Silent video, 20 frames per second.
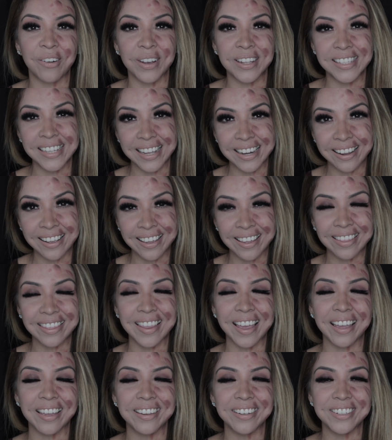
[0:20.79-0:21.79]
I did it,
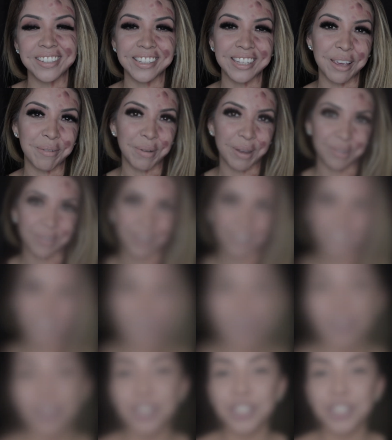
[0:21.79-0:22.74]
then just keep on watching.